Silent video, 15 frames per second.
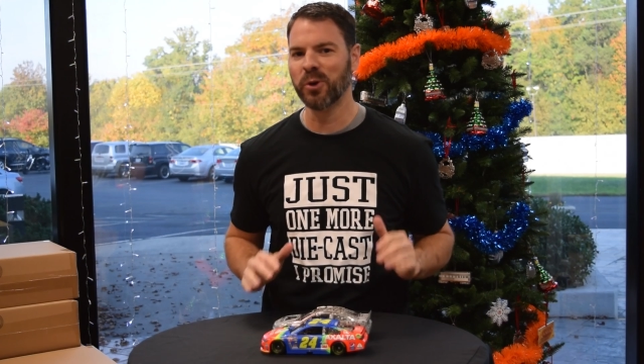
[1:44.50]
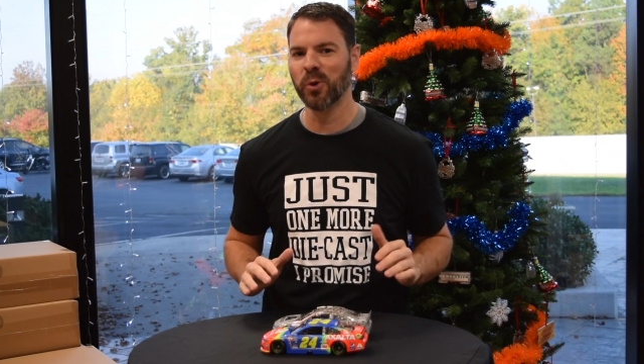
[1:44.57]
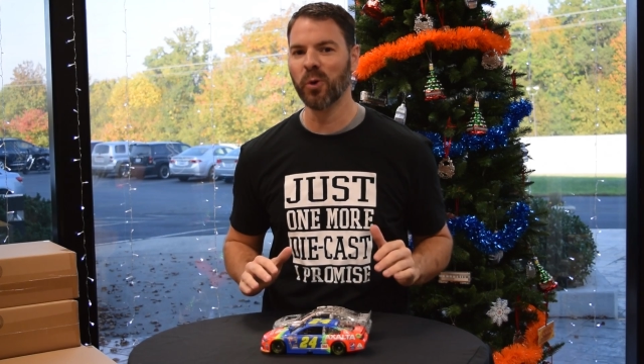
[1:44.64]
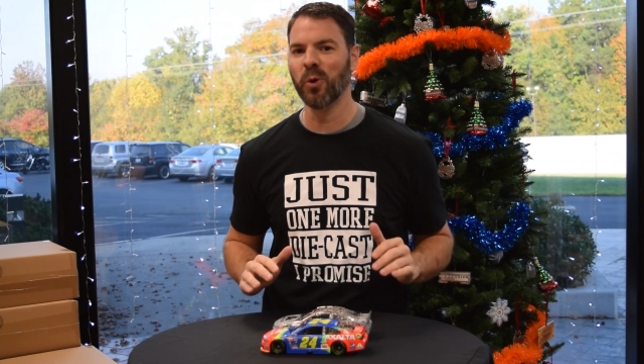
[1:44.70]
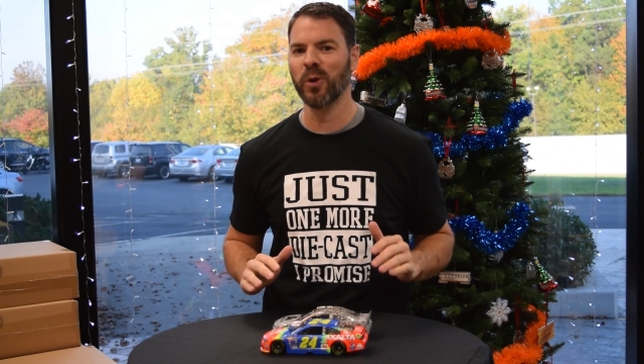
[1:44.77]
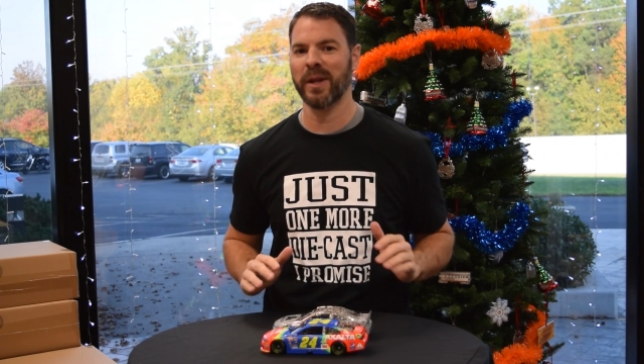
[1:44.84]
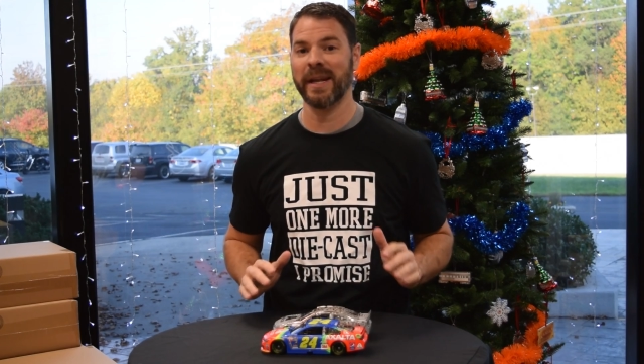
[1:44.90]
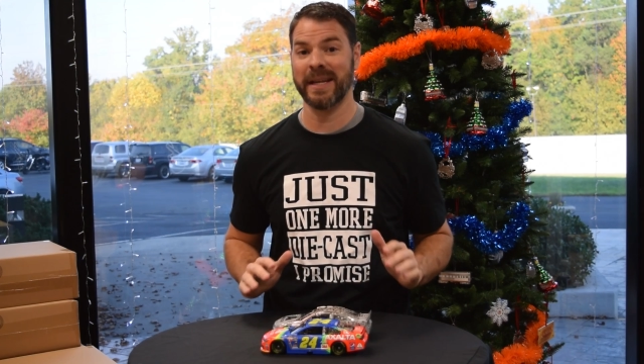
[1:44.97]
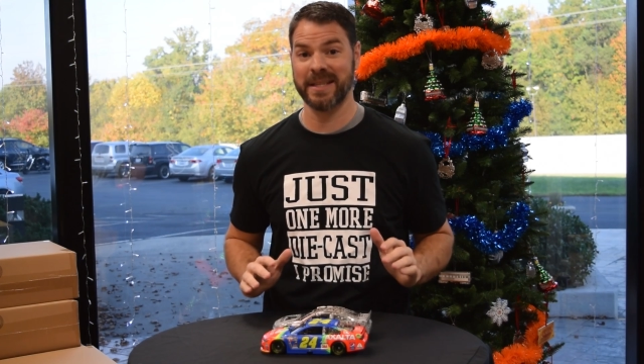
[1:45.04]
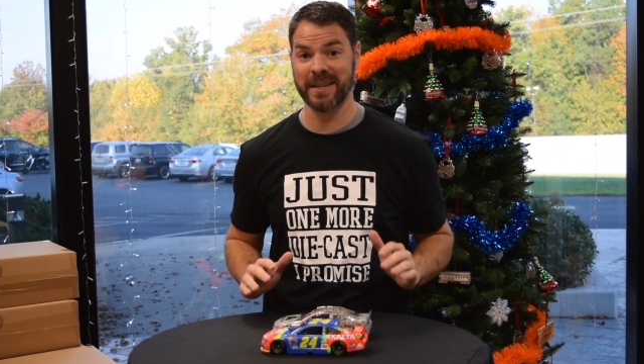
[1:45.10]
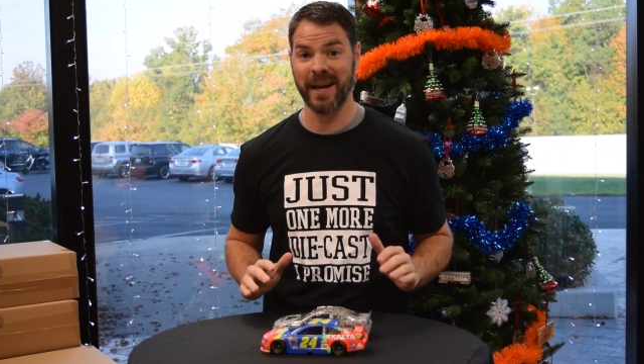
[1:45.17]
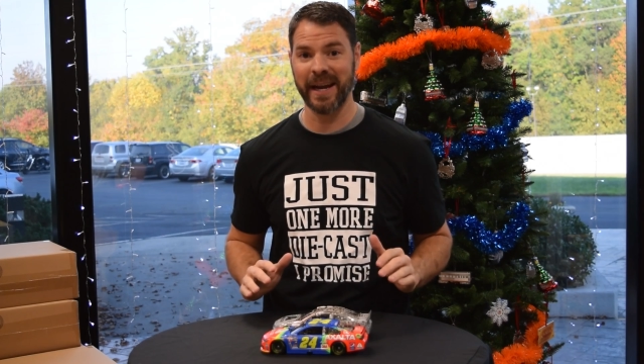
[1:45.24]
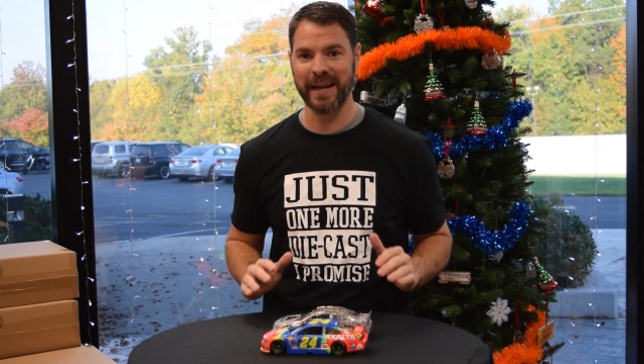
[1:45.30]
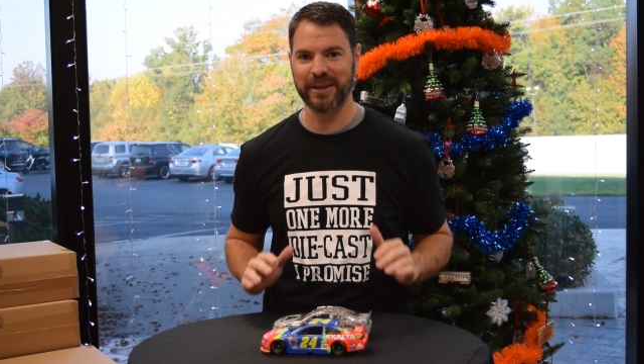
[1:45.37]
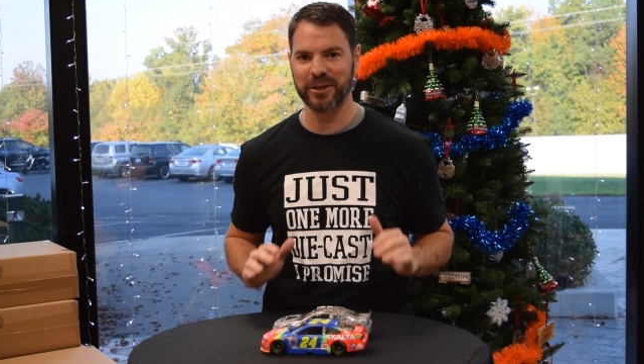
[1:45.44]
cool and
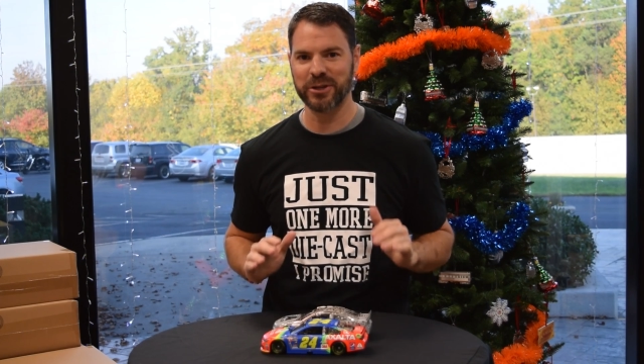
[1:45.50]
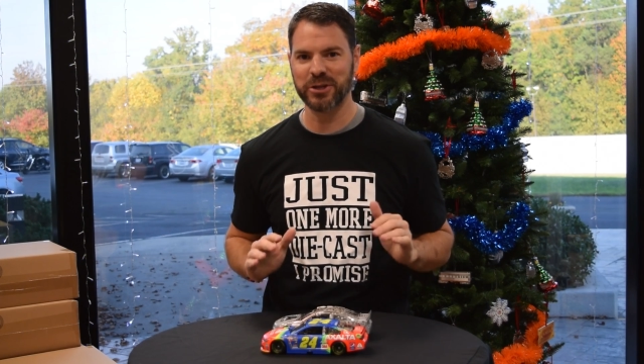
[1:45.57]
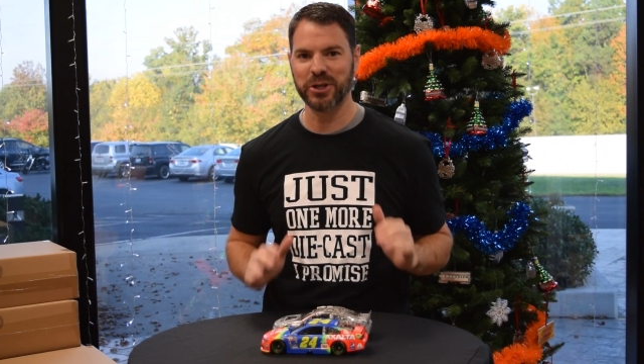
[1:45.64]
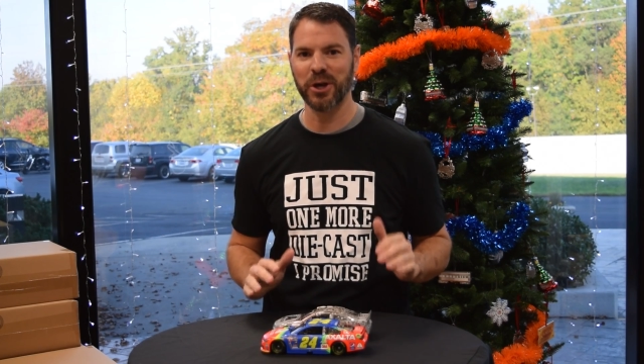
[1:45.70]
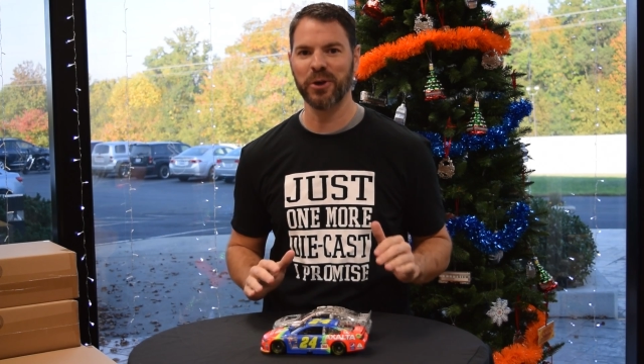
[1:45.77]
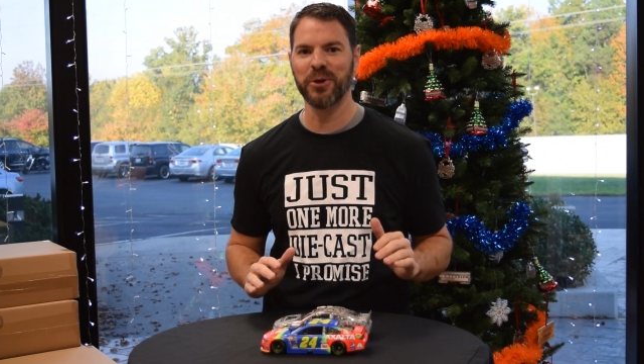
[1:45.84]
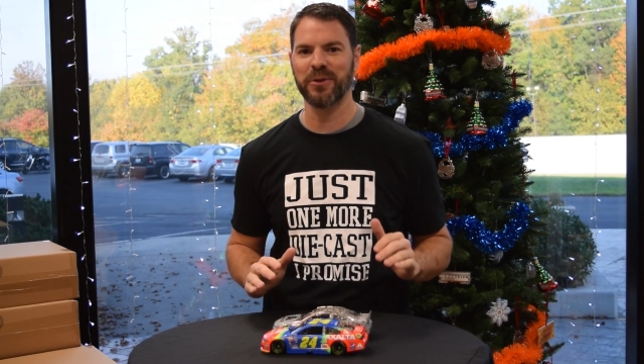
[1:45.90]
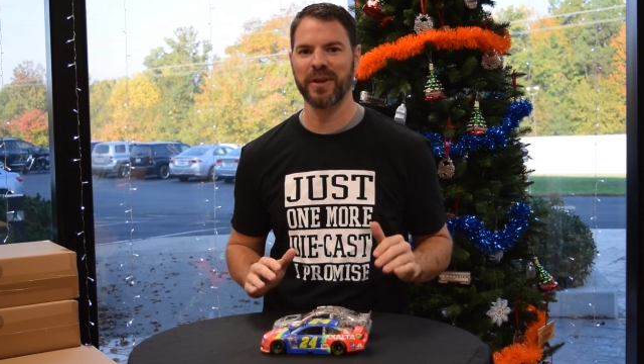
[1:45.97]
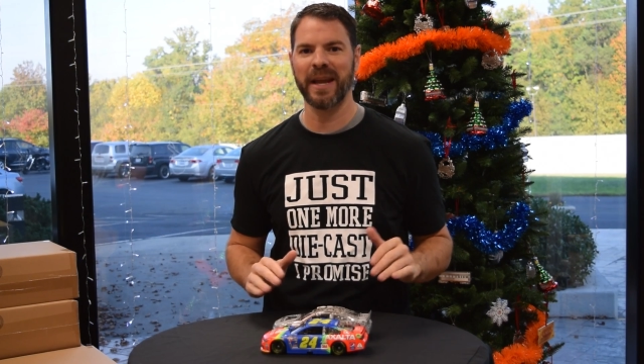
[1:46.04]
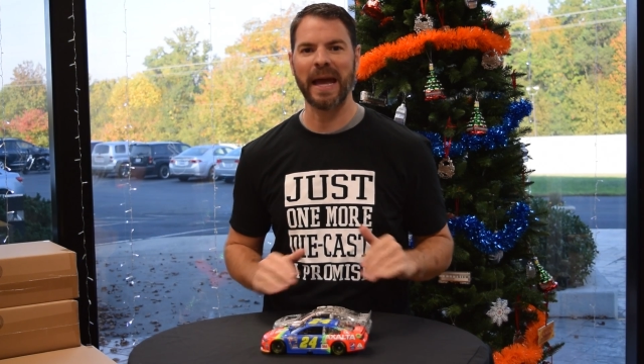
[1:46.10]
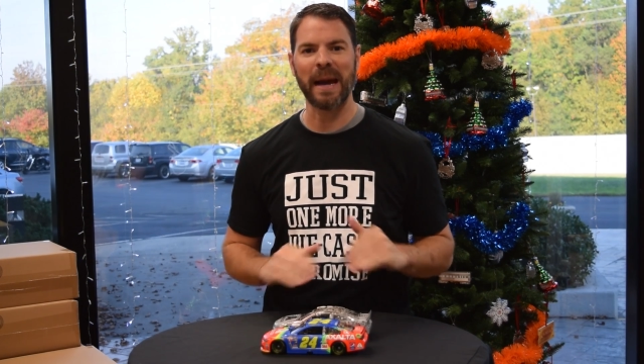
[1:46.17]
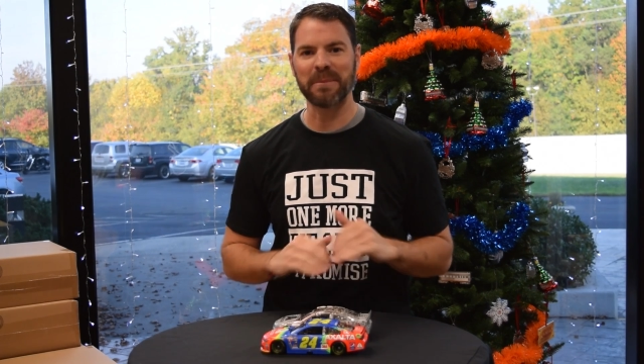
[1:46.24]
exciting to show you today.